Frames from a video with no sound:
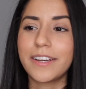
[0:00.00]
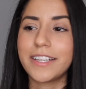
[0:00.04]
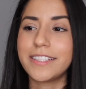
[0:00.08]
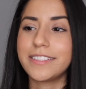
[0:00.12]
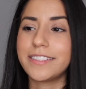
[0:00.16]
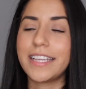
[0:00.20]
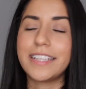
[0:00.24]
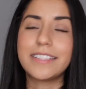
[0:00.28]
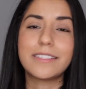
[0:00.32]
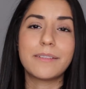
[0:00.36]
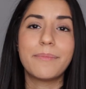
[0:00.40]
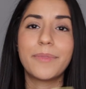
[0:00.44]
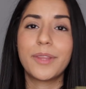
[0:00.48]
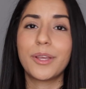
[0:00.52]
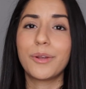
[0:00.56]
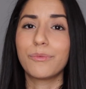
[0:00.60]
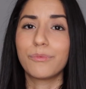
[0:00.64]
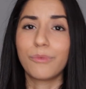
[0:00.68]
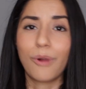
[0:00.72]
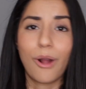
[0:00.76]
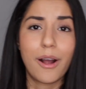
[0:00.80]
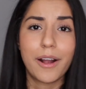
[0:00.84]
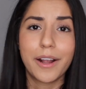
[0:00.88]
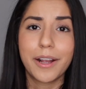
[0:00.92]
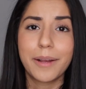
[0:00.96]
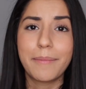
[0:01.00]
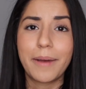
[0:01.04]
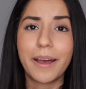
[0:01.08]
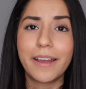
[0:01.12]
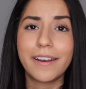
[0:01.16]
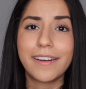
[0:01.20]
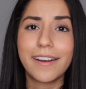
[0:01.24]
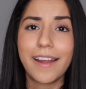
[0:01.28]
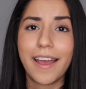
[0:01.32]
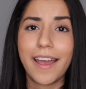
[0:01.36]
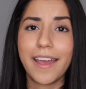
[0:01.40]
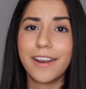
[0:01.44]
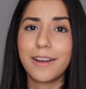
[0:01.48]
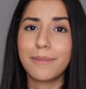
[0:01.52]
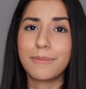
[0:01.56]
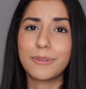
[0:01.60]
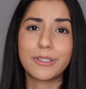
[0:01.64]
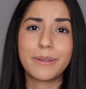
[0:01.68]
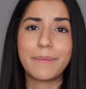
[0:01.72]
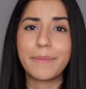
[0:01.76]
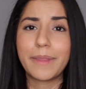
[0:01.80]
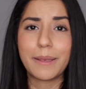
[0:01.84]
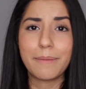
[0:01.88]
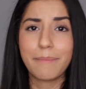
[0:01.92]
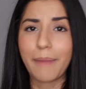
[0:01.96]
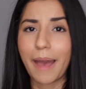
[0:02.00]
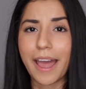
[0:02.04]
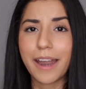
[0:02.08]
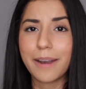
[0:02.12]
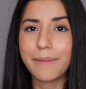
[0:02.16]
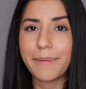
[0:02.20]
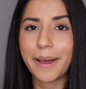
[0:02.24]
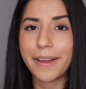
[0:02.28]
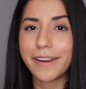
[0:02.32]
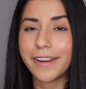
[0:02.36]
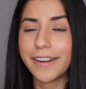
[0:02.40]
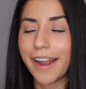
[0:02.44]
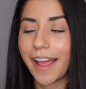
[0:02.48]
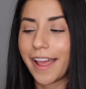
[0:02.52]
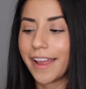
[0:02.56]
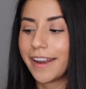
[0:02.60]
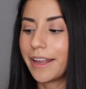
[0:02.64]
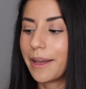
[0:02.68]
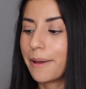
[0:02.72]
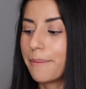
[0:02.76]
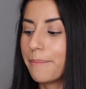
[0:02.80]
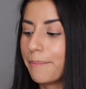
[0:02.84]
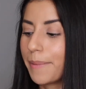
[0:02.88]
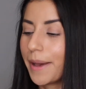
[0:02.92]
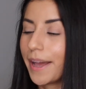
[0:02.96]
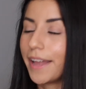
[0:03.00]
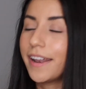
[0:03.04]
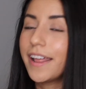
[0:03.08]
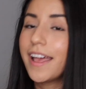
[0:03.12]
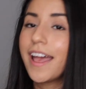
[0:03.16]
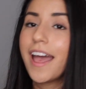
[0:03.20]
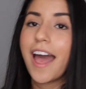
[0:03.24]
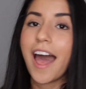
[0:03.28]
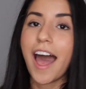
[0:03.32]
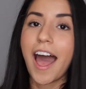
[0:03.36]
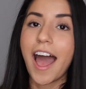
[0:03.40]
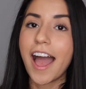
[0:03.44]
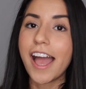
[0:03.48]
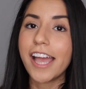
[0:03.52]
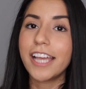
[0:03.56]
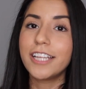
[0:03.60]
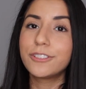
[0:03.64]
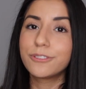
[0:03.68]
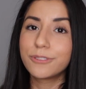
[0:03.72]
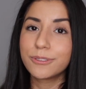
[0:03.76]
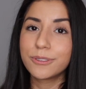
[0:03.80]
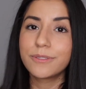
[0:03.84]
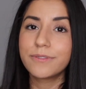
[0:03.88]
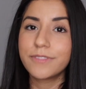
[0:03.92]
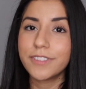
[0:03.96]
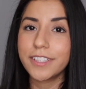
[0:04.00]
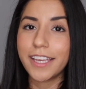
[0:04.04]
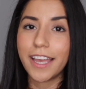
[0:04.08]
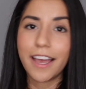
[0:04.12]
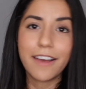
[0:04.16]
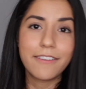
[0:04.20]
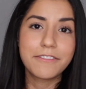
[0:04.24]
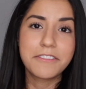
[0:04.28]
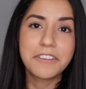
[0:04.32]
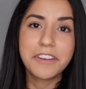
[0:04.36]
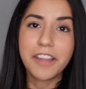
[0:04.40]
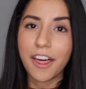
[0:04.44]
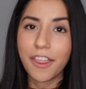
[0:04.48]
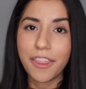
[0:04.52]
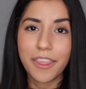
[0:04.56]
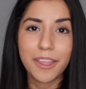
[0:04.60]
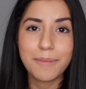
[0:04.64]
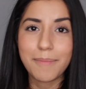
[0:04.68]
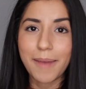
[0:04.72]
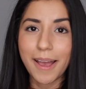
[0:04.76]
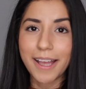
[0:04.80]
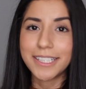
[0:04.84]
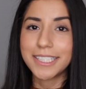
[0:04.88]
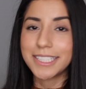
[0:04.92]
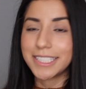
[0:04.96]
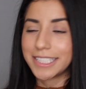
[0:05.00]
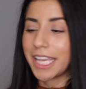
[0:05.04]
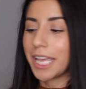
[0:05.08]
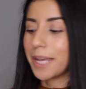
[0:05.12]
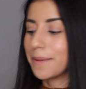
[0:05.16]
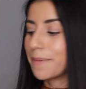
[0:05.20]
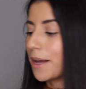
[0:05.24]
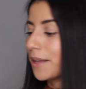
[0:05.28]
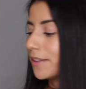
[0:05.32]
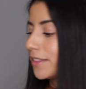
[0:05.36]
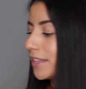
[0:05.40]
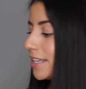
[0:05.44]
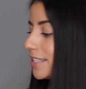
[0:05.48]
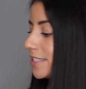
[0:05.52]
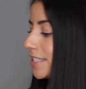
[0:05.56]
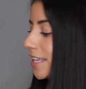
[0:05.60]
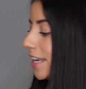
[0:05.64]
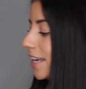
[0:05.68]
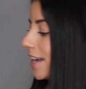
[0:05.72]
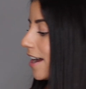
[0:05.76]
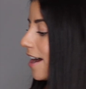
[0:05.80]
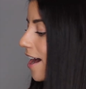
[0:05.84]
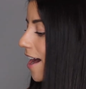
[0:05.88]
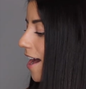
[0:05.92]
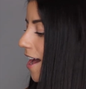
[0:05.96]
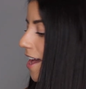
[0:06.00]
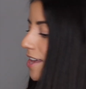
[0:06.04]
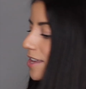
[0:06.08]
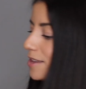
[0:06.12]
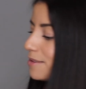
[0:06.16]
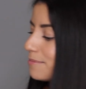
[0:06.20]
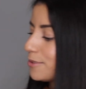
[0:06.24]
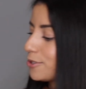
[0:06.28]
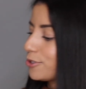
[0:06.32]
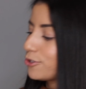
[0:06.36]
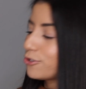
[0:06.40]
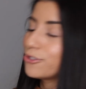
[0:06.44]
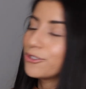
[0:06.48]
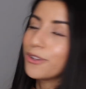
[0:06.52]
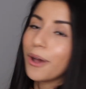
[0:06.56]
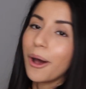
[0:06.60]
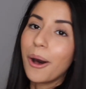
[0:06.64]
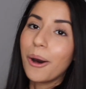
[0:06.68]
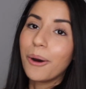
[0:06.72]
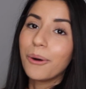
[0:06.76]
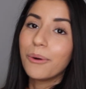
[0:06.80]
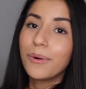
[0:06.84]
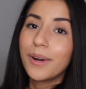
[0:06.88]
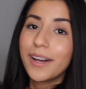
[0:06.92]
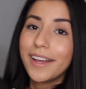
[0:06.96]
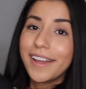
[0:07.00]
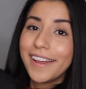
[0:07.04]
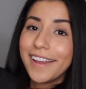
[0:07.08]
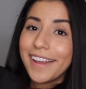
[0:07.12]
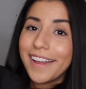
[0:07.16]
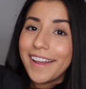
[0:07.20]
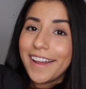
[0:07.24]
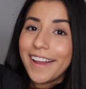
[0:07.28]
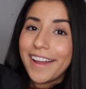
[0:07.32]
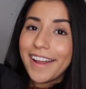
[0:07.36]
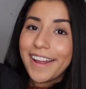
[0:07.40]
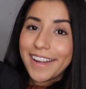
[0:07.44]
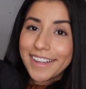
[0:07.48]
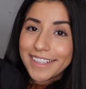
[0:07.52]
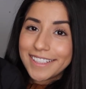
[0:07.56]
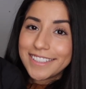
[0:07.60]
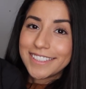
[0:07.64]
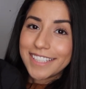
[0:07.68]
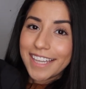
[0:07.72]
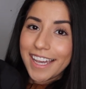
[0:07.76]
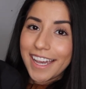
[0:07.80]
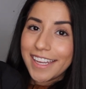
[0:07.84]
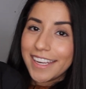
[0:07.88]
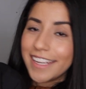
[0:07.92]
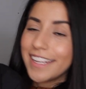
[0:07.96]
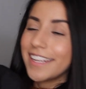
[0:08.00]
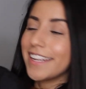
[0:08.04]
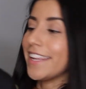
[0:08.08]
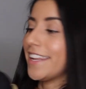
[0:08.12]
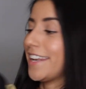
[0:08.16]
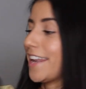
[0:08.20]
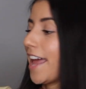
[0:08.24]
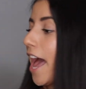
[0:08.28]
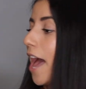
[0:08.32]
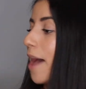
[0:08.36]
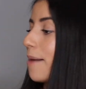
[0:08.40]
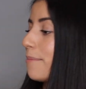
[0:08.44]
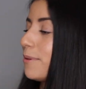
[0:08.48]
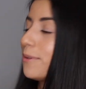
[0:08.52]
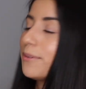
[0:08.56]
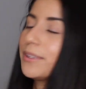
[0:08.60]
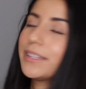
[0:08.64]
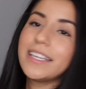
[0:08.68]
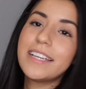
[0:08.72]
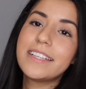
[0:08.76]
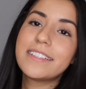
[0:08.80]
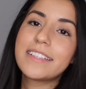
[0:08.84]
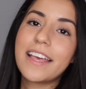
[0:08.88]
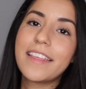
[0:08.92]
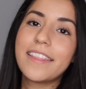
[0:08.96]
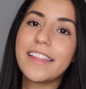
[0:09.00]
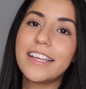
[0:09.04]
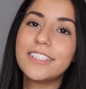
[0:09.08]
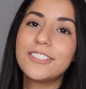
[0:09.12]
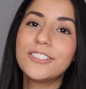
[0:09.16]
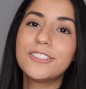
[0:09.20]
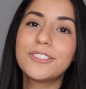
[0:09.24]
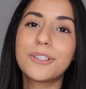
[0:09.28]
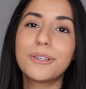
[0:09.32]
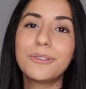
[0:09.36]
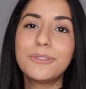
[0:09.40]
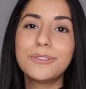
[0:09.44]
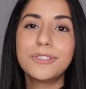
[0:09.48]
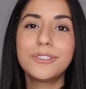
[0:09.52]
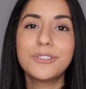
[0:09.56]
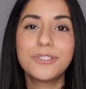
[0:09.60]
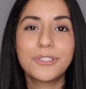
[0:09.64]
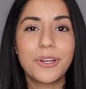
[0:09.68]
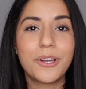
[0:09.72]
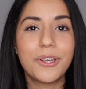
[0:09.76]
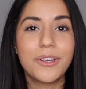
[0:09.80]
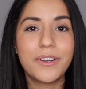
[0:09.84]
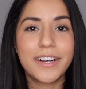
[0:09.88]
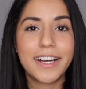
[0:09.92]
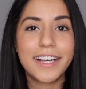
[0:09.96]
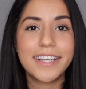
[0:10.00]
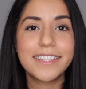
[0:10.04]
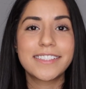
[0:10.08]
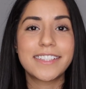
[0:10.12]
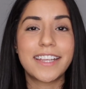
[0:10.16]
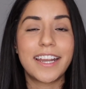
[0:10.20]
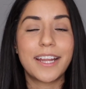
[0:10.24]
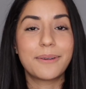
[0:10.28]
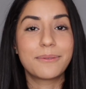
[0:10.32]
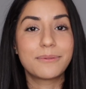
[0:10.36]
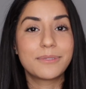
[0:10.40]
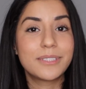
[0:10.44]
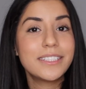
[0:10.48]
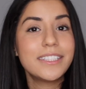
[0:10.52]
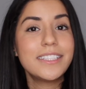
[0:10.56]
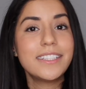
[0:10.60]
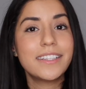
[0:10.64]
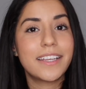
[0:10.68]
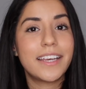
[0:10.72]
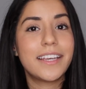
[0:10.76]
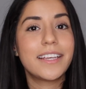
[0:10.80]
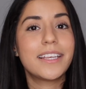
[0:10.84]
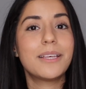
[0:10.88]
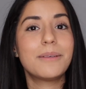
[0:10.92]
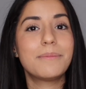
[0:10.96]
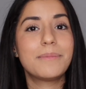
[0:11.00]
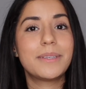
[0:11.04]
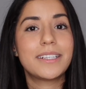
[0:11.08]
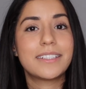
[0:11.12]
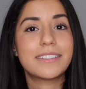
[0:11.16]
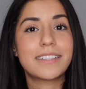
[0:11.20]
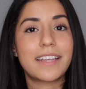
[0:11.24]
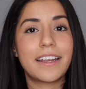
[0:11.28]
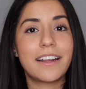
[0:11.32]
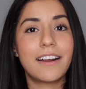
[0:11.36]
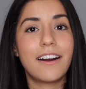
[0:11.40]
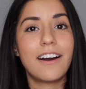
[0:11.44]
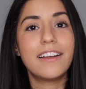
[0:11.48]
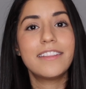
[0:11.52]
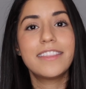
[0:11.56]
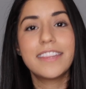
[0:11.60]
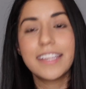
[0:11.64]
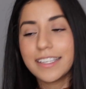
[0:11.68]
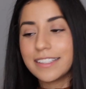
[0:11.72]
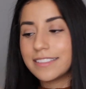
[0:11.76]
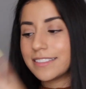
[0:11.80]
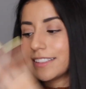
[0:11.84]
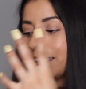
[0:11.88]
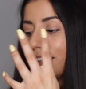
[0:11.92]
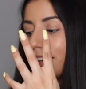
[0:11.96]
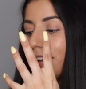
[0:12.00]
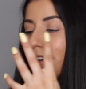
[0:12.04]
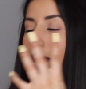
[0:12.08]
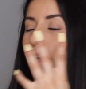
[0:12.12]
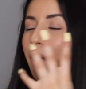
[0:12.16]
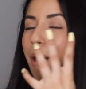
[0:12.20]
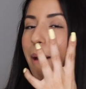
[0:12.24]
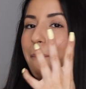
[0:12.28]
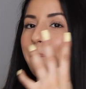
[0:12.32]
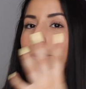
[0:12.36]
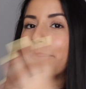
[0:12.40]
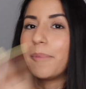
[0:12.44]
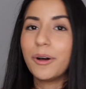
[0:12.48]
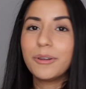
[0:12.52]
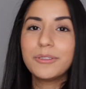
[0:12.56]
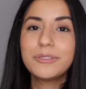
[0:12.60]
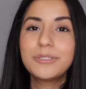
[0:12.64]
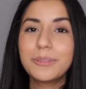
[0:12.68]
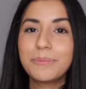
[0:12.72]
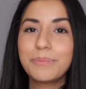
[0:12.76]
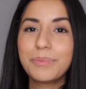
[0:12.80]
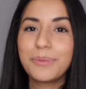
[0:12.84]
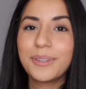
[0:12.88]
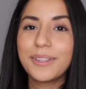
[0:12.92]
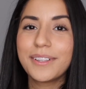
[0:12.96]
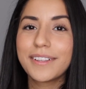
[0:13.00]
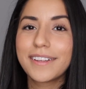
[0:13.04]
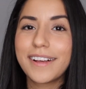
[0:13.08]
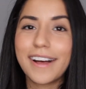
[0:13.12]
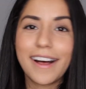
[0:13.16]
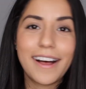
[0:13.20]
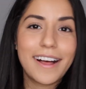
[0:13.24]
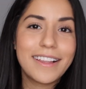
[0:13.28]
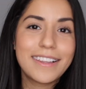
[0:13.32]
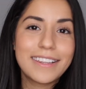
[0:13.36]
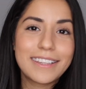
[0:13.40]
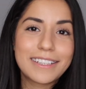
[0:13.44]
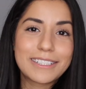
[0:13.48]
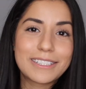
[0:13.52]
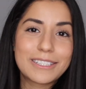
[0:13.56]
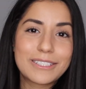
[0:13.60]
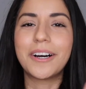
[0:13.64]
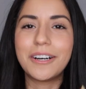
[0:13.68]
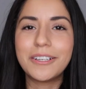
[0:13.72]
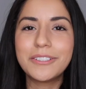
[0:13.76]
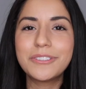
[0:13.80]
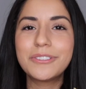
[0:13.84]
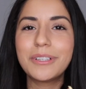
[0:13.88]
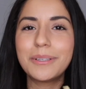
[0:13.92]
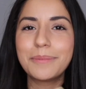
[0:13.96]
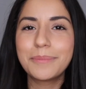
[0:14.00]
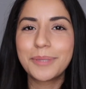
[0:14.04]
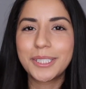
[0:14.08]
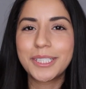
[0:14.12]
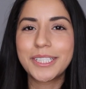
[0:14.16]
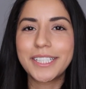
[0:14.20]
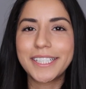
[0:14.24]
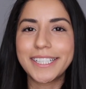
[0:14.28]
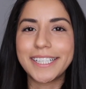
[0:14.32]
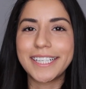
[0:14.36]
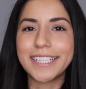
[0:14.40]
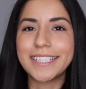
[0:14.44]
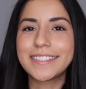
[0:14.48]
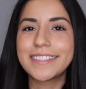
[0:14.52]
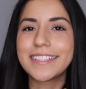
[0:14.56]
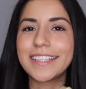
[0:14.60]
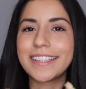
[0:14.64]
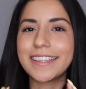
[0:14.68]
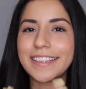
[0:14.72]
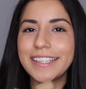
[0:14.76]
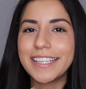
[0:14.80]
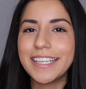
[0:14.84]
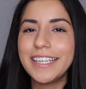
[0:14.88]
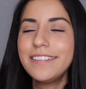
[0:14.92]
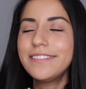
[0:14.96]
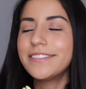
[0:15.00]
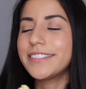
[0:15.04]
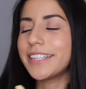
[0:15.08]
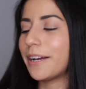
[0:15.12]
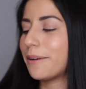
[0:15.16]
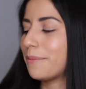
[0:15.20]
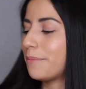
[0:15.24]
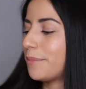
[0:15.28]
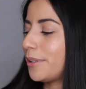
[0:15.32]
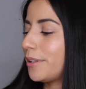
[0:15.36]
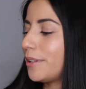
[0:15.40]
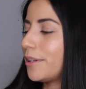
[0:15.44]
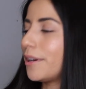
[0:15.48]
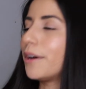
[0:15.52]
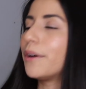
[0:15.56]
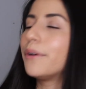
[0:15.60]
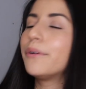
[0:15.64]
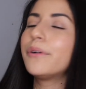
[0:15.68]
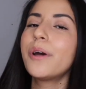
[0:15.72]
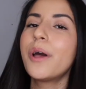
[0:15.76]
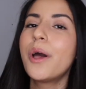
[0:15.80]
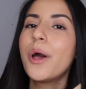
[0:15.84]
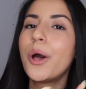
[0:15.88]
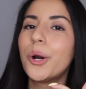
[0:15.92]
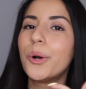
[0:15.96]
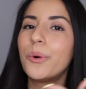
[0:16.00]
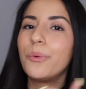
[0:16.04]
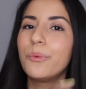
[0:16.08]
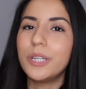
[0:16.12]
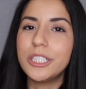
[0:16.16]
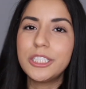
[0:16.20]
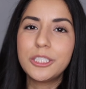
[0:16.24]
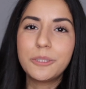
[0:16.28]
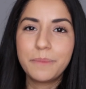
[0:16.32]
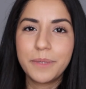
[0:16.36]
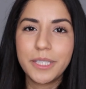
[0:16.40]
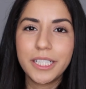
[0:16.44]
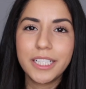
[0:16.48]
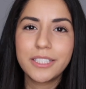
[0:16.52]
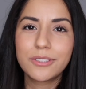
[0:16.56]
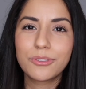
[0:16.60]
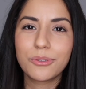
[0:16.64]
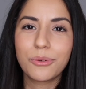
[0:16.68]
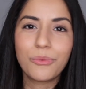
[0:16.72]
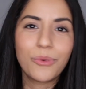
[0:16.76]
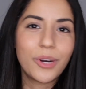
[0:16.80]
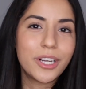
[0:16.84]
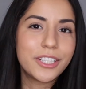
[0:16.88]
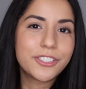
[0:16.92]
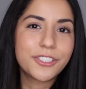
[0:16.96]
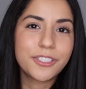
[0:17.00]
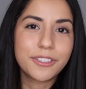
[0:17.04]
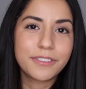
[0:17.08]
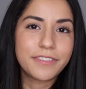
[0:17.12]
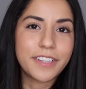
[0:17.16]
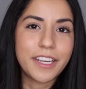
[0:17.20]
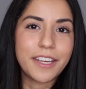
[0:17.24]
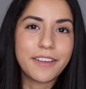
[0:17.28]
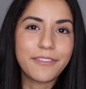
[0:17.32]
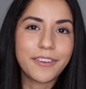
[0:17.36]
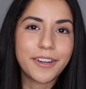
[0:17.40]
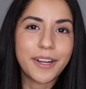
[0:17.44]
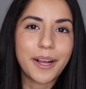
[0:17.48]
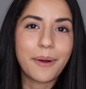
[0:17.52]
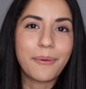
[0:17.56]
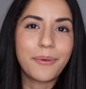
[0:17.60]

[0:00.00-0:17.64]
I say something wrong about an item or something bad about an item, but I truthfully have nothing bad to say about this. Like, I am so excited and happy with this, and that just goes to show you guys that I really like it because I got things in multiple colors. Also, I'm curious, leave down below which piece was your favorite.